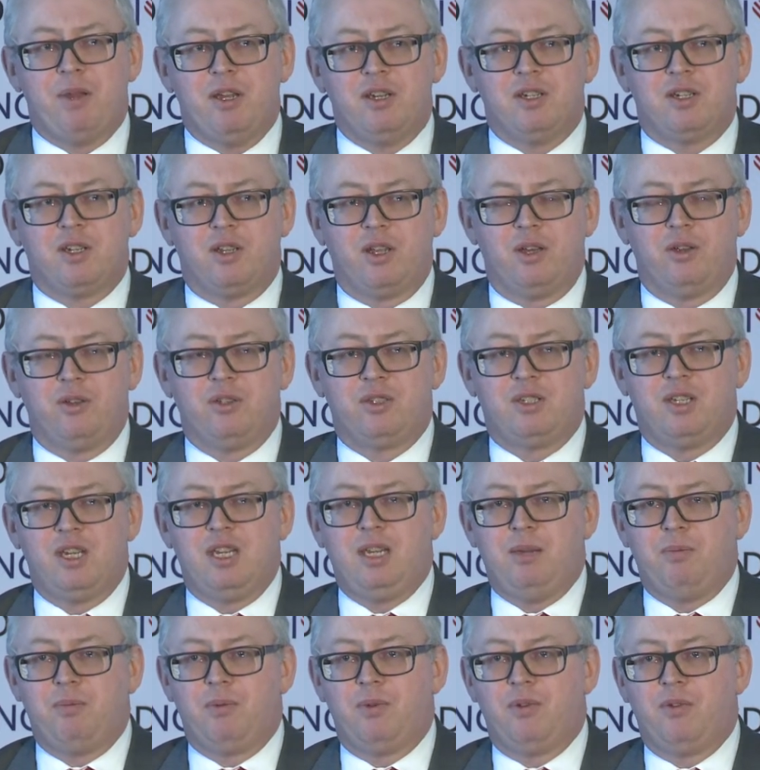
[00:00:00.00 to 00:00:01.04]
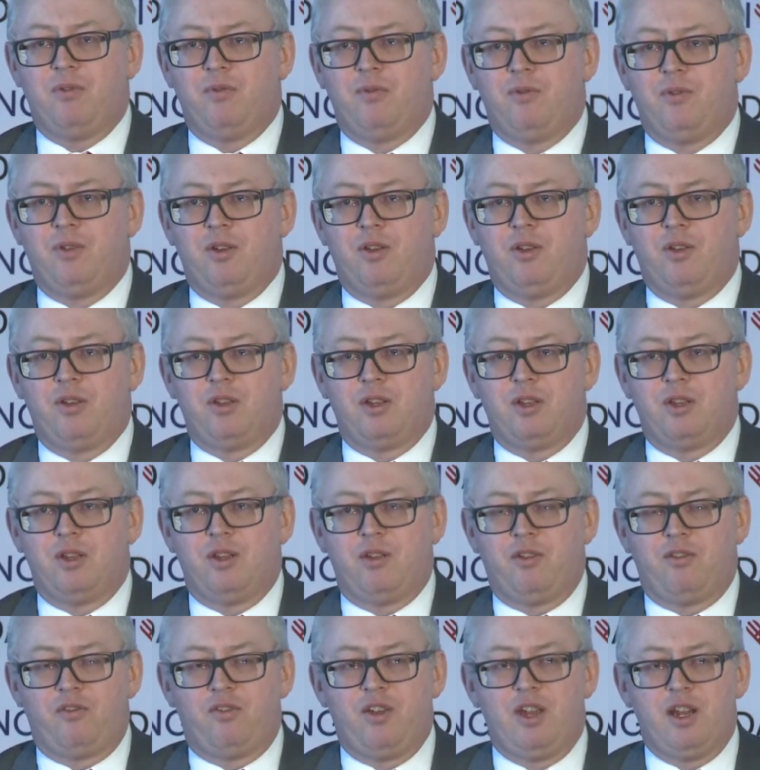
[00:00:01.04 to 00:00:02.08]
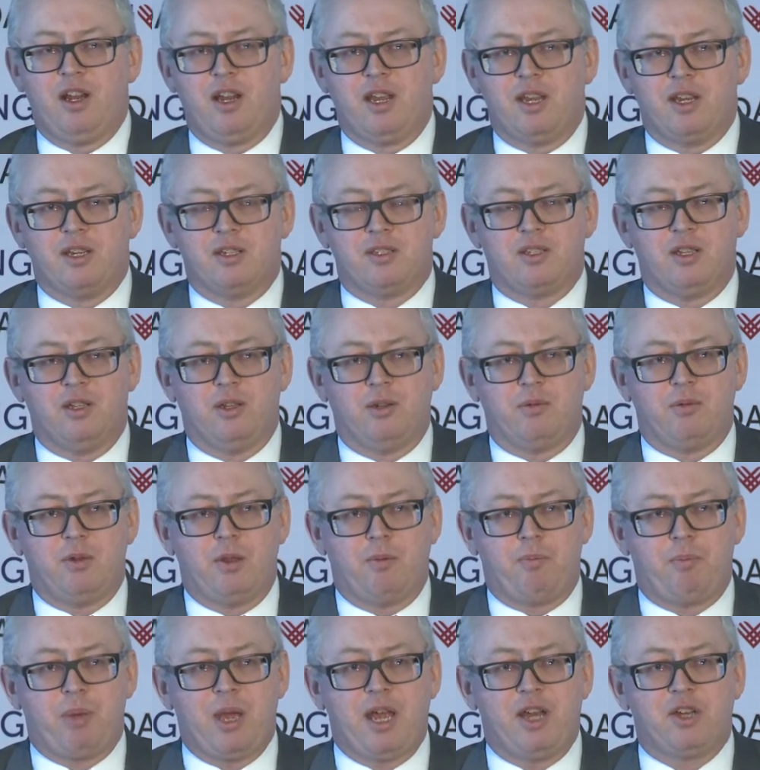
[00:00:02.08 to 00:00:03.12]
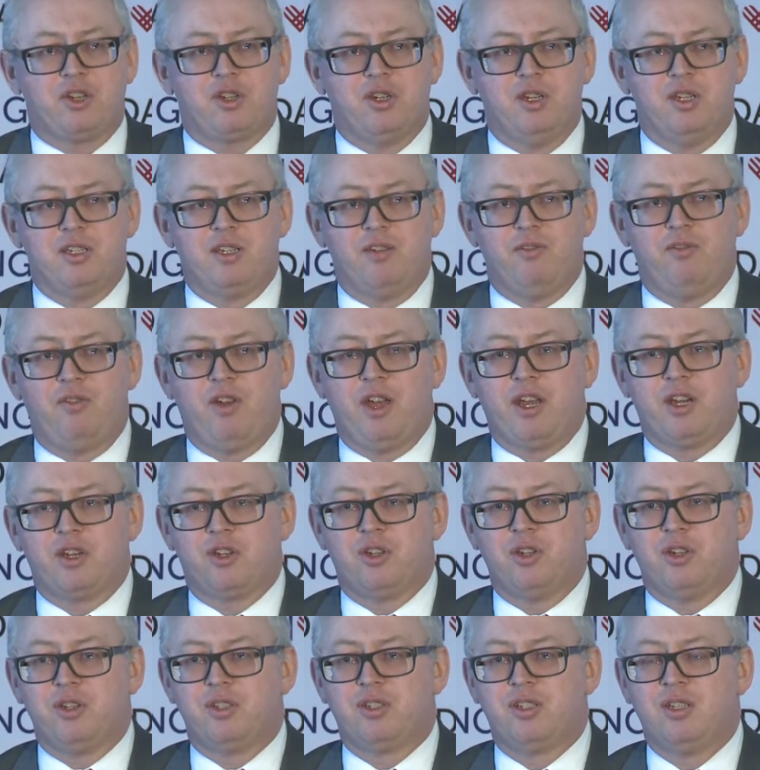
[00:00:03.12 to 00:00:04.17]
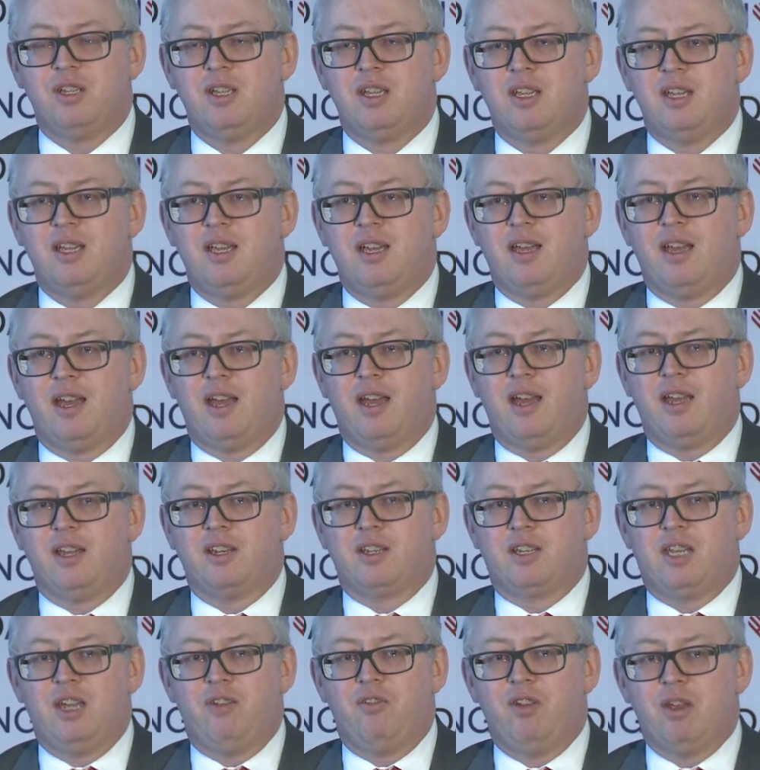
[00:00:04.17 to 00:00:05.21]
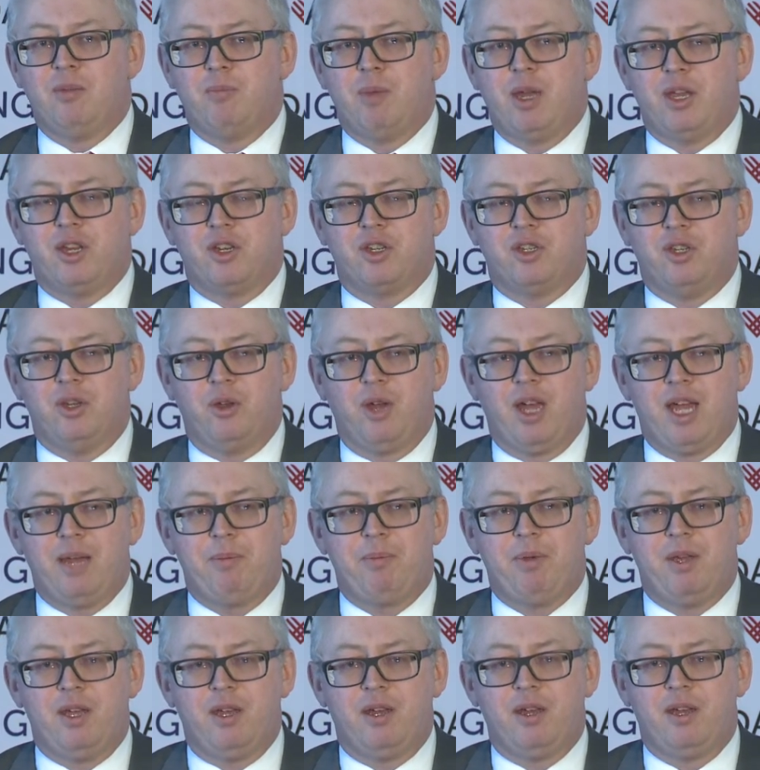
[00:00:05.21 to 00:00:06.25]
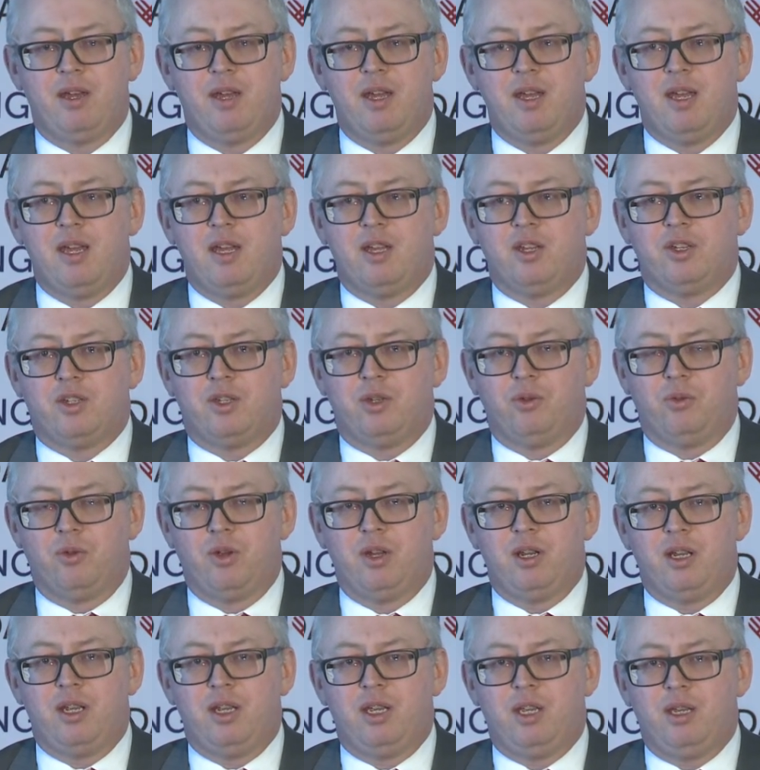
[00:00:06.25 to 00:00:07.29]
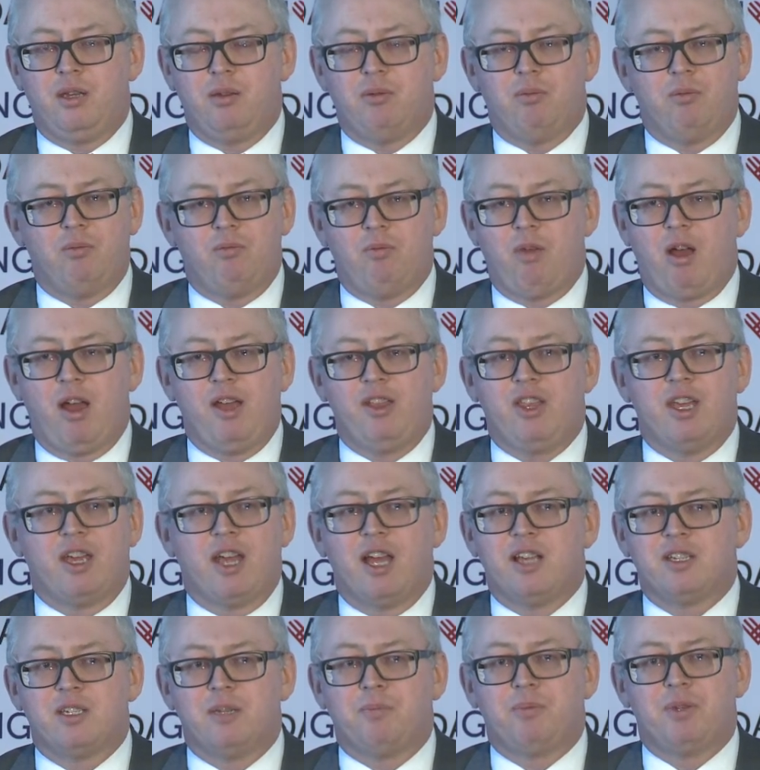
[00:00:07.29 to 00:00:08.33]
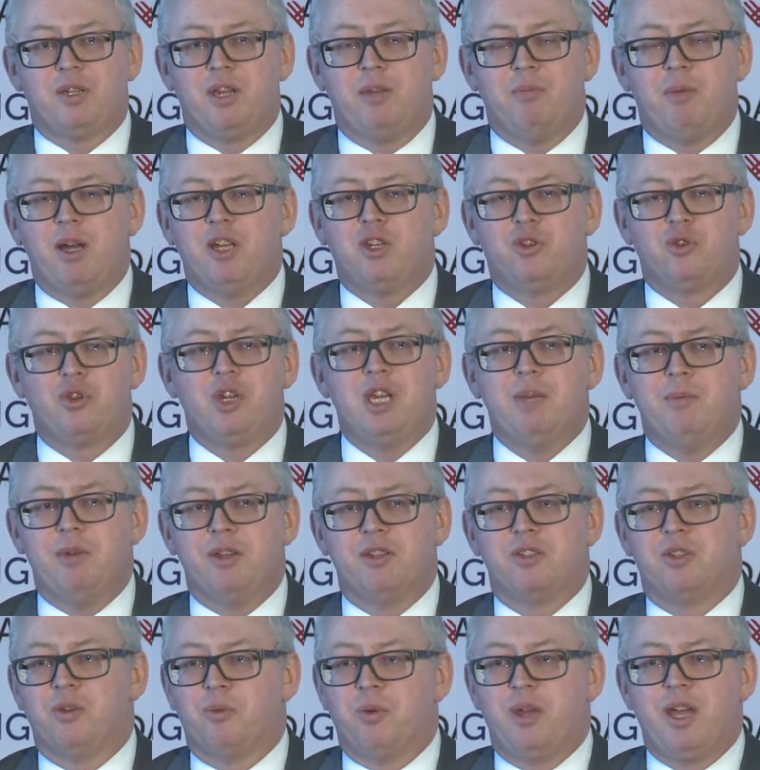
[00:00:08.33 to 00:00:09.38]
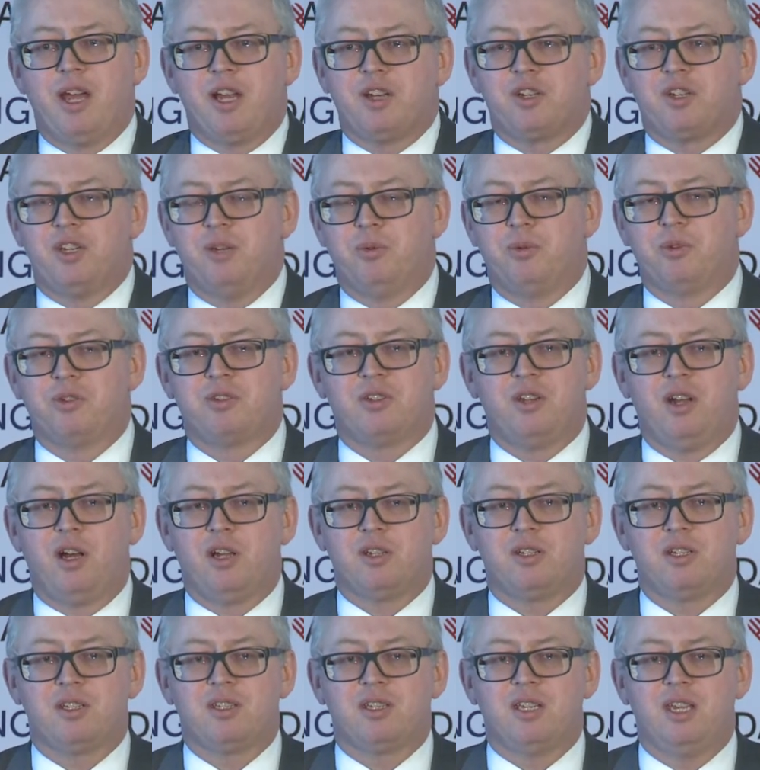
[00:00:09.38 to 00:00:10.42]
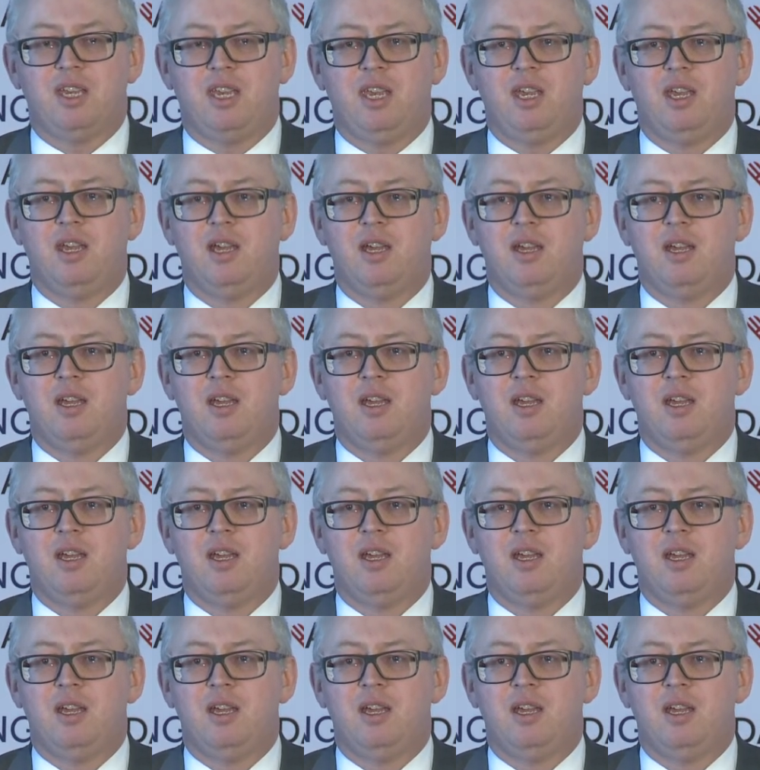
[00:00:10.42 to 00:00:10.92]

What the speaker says: into those deep feelings that, that passion is infectious and giving makes you happier, to really, I think, has the potential. My dream is that we actually will start to see